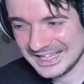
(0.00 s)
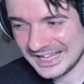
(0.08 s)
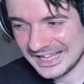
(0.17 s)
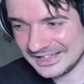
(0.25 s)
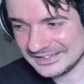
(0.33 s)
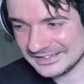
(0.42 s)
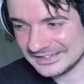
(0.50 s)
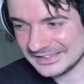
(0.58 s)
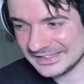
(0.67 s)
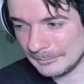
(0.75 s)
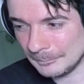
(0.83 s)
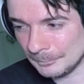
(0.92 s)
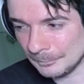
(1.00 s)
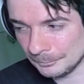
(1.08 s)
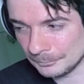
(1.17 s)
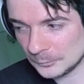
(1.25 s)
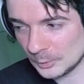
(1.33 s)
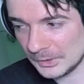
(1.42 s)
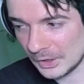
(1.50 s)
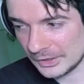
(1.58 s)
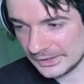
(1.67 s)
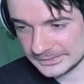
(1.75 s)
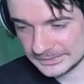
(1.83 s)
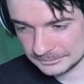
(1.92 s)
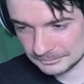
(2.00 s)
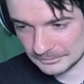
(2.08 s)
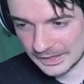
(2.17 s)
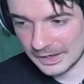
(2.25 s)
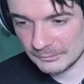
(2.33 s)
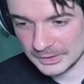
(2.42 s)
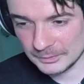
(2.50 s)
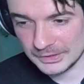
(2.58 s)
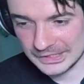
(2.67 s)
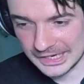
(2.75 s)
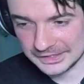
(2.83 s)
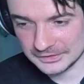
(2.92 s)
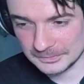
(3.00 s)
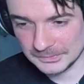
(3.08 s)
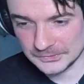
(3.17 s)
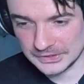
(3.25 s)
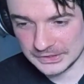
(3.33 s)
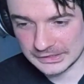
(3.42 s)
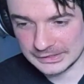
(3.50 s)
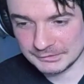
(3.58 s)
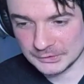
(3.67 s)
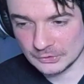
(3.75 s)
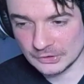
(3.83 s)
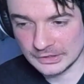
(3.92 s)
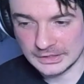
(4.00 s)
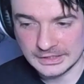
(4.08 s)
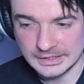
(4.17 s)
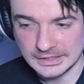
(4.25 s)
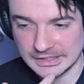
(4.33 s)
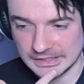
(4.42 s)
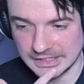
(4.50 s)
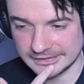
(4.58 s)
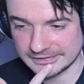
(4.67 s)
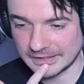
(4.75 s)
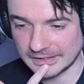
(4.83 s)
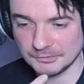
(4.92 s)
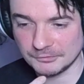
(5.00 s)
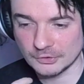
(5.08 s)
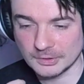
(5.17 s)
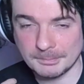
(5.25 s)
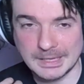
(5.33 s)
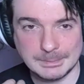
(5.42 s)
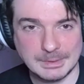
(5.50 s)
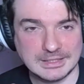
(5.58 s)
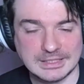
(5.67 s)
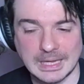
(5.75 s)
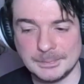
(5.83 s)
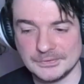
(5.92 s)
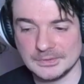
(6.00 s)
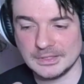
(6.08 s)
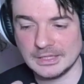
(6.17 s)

And to be honest, I really, really like their music, even though, as I said before many times,